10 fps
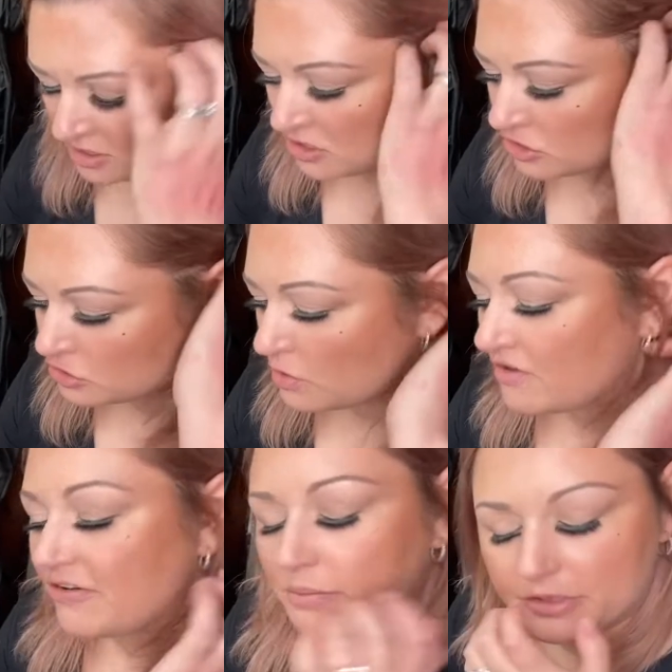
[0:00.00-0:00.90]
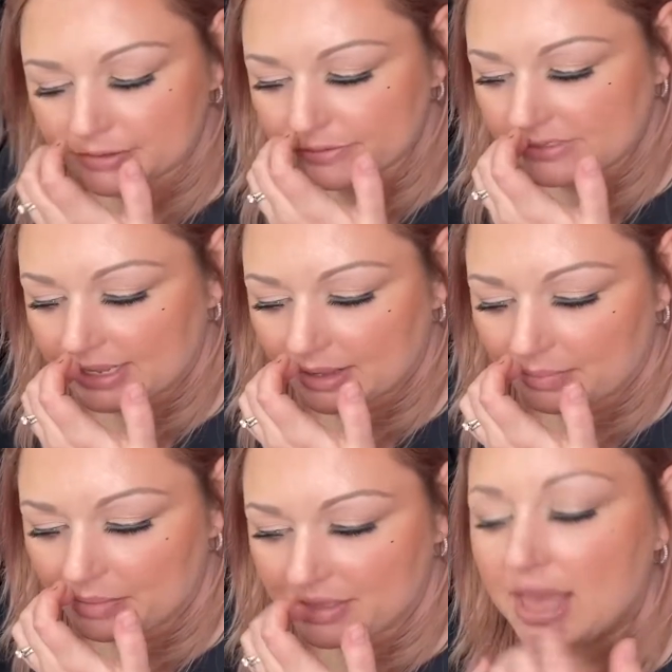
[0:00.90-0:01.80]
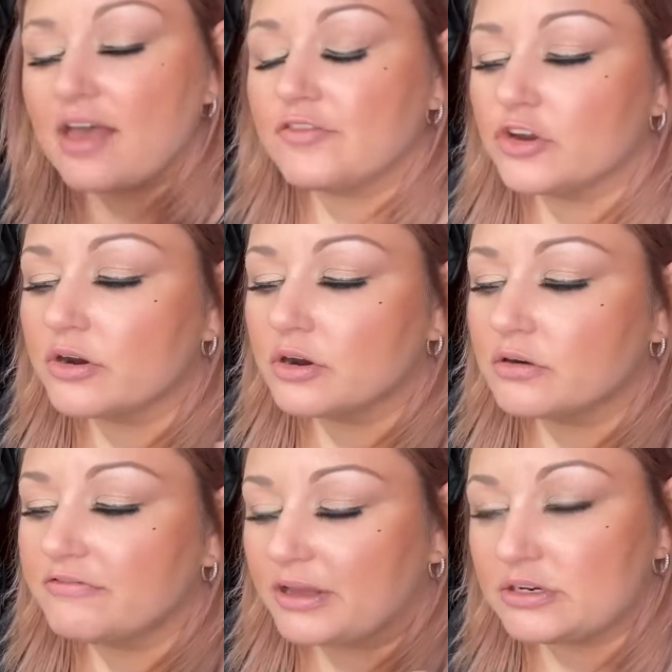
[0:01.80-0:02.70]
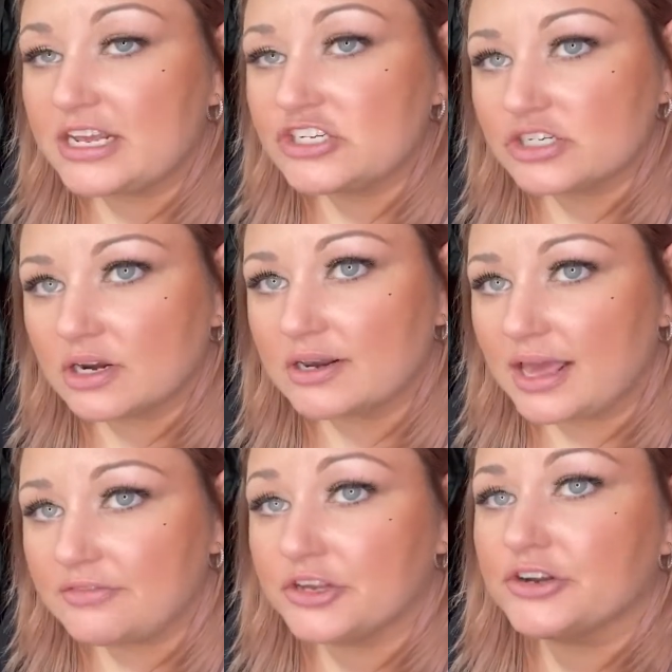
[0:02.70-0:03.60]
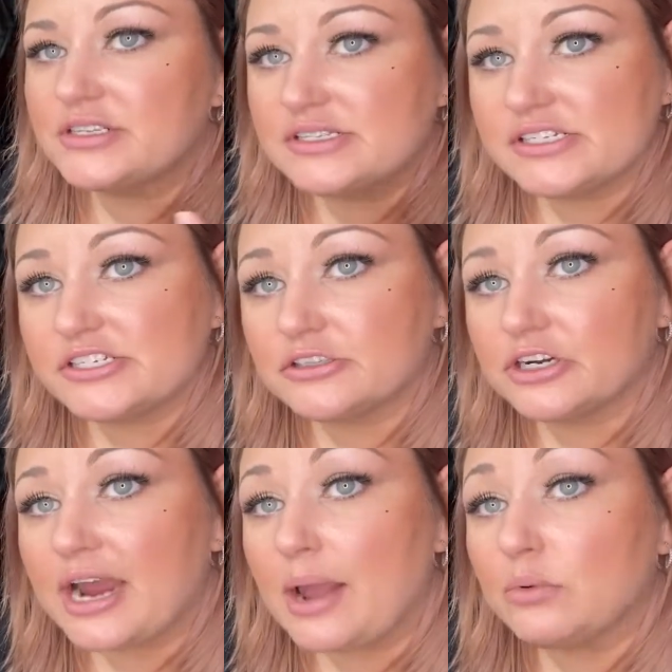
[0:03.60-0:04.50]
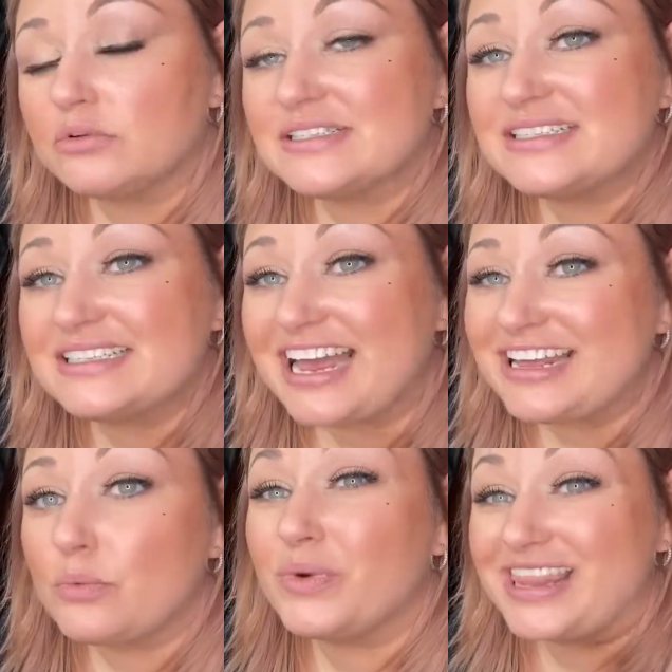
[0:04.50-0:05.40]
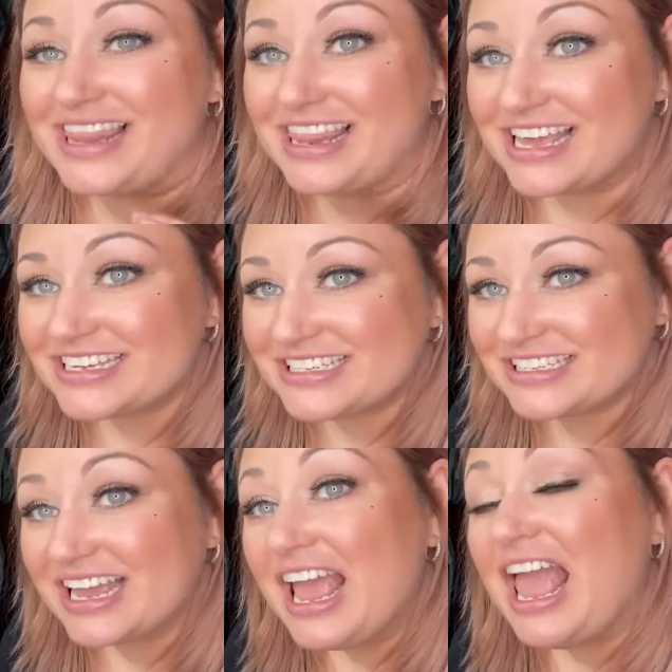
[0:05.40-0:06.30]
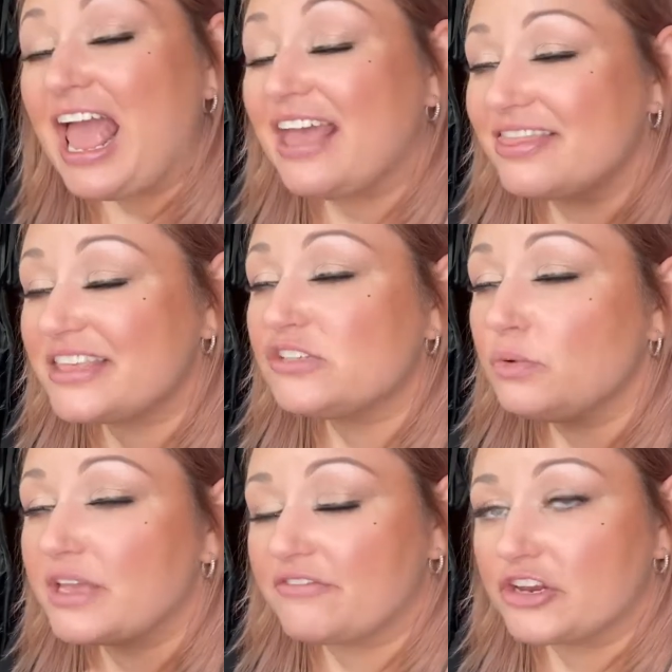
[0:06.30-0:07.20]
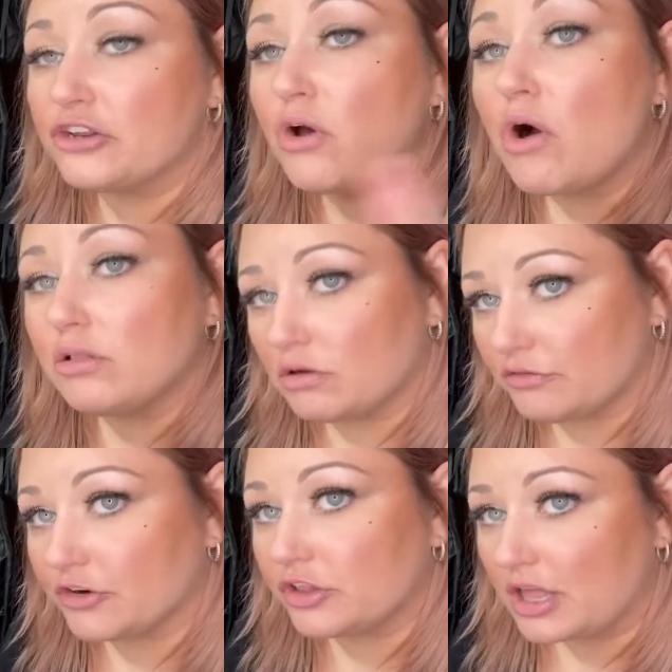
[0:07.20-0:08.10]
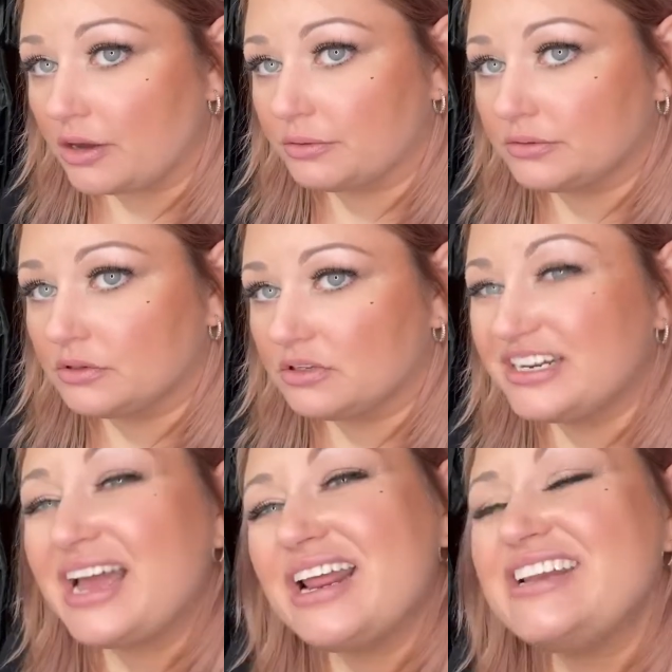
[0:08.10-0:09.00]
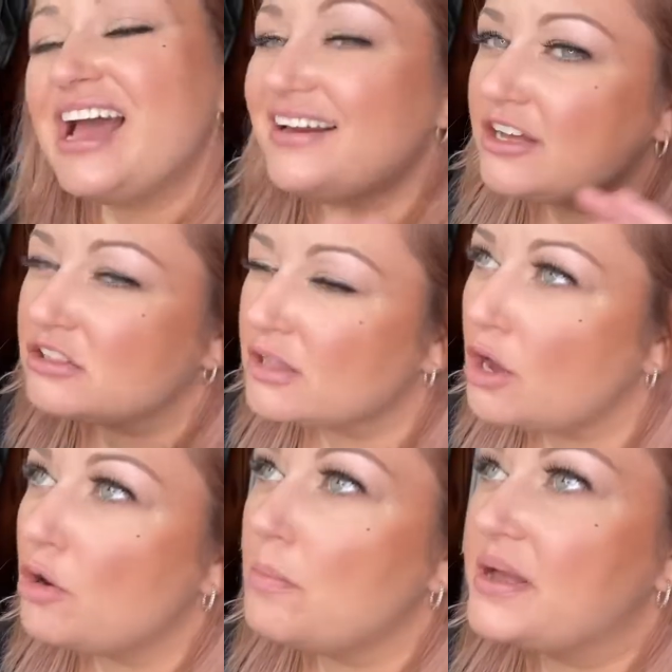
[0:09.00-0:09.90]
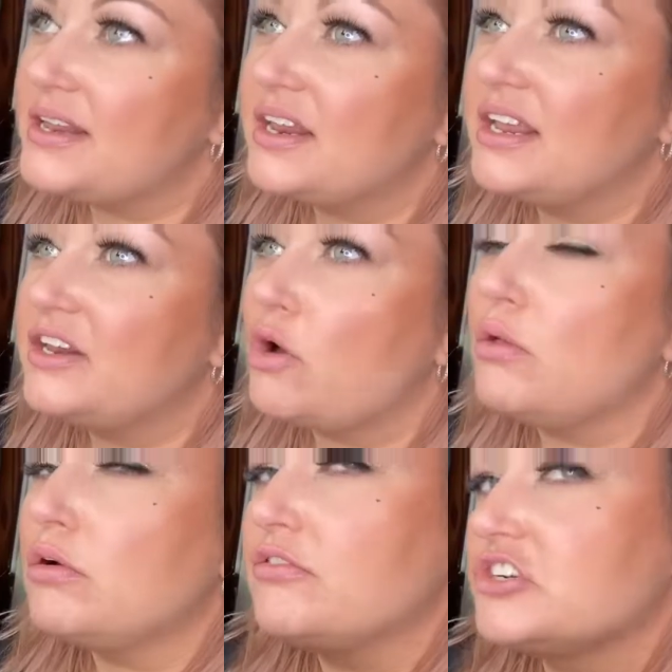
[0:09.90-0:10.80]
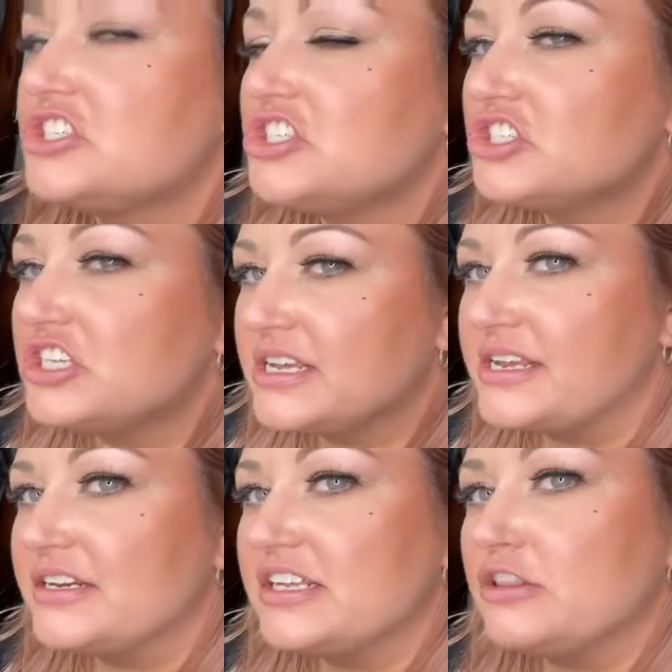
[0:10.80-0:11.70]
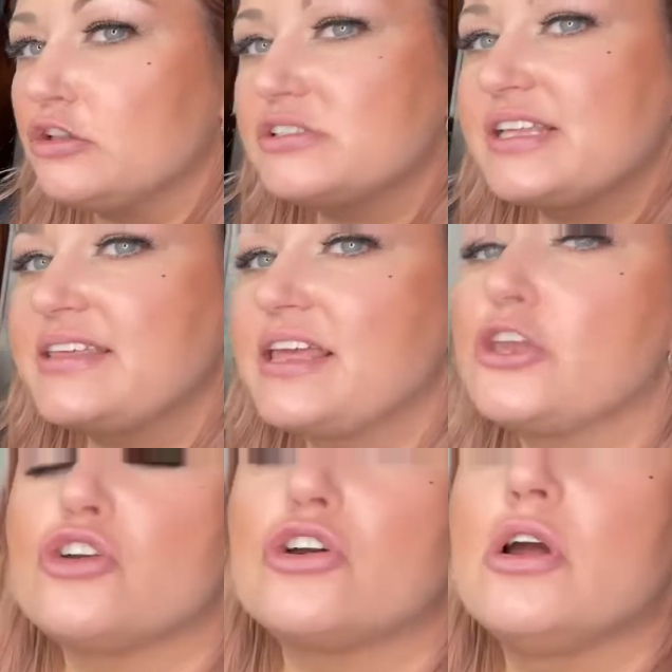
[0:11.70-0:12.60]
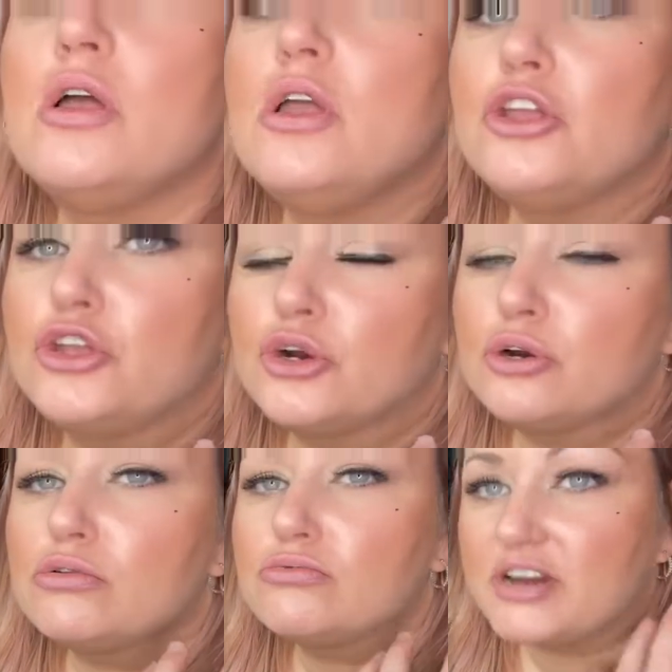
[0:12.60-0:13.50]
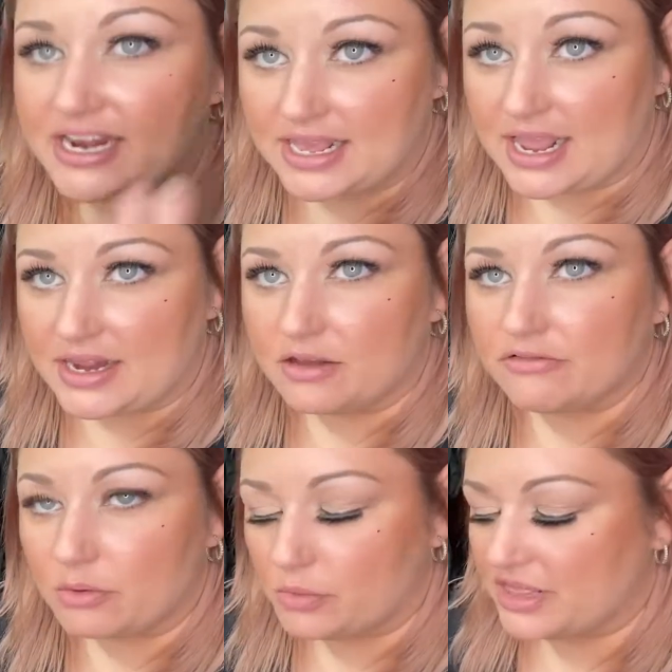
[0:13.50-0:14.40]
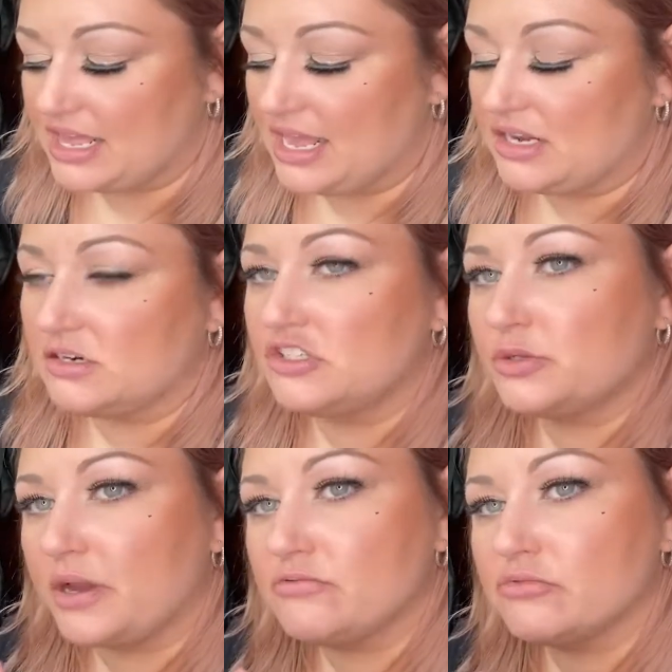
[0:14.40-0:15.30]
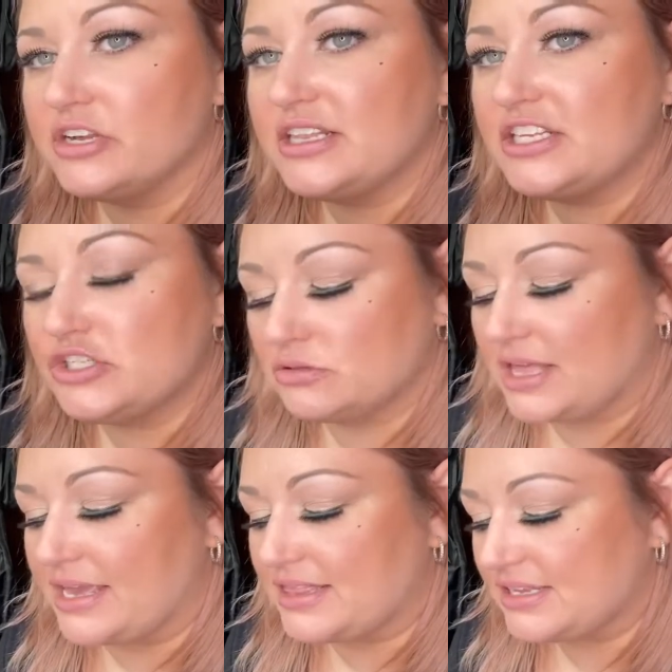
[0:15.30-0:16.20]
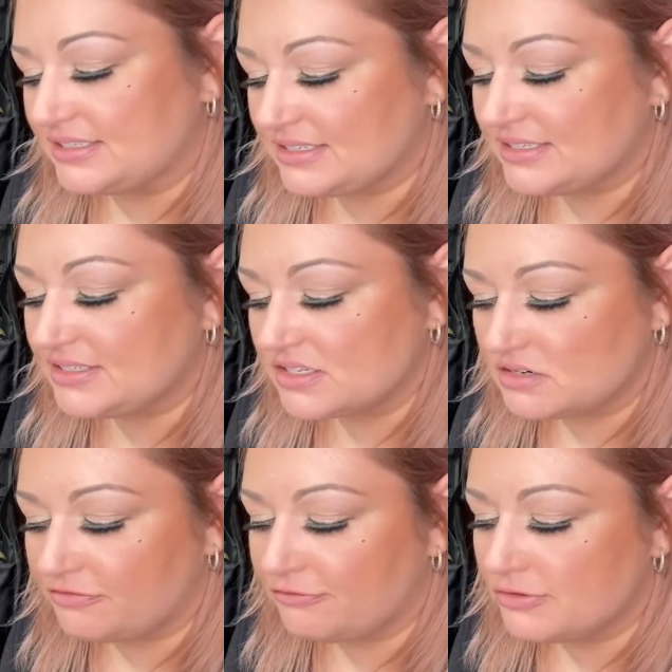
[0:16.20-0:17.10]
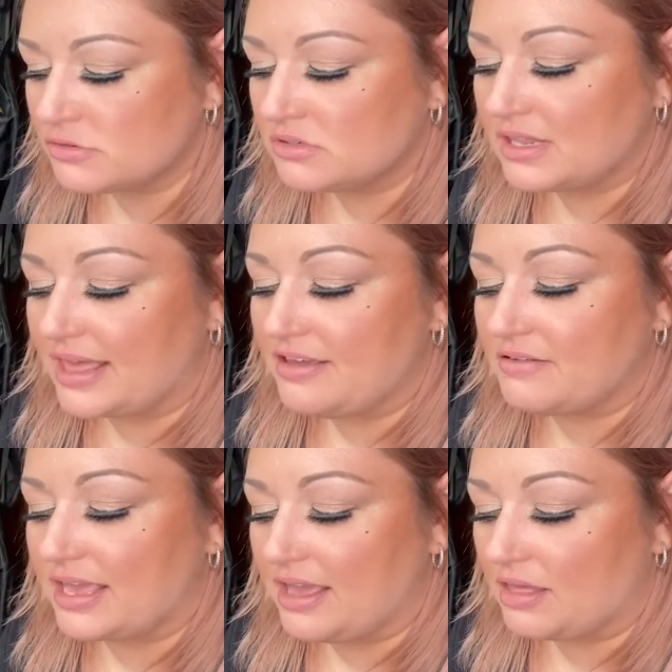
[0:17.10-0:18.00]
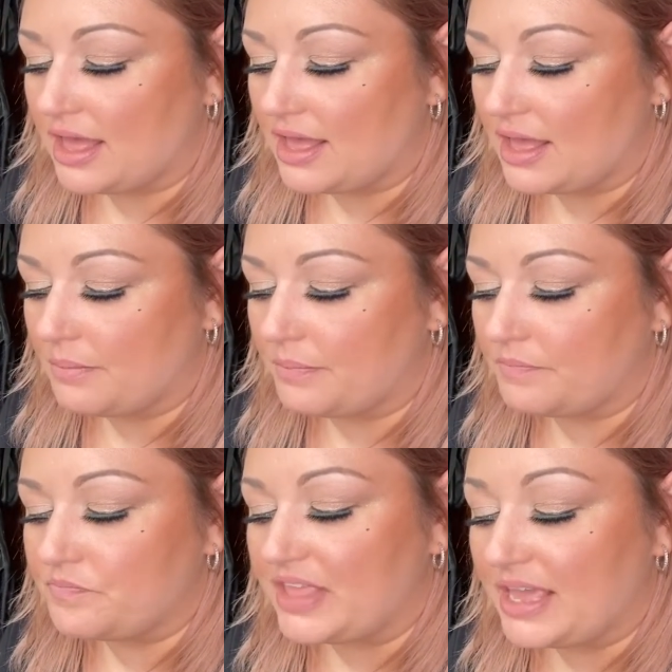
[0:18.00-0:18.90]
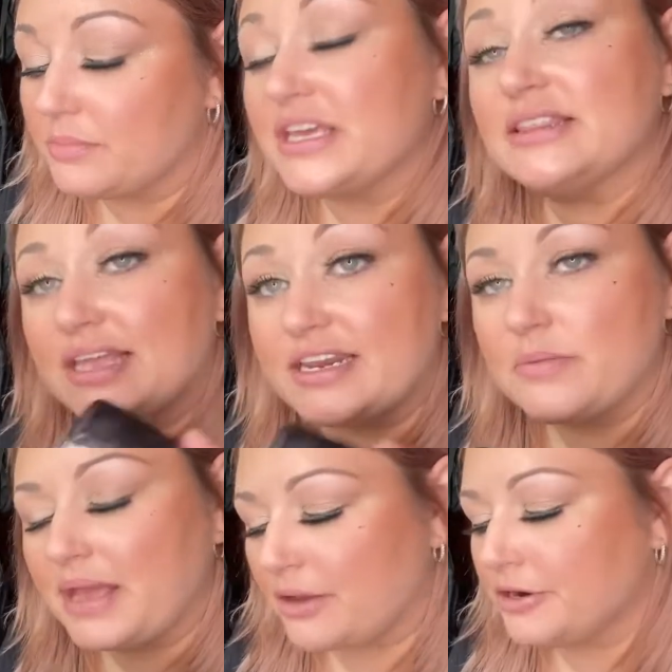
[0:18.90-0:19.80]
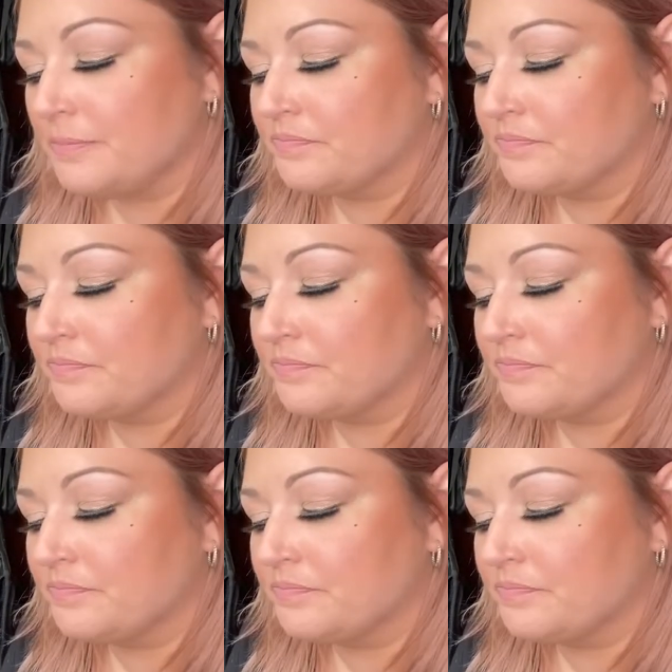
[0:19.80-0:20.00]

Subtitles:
So if I'm using maybe a heavier foundation and a heavier concealer, I will set it with this, and this will give it an all over glow. Not a glow, but an all over sheen. It looks like that you're radiating from within. So I really do like this. This is the Diffused Light ambient lighting powder.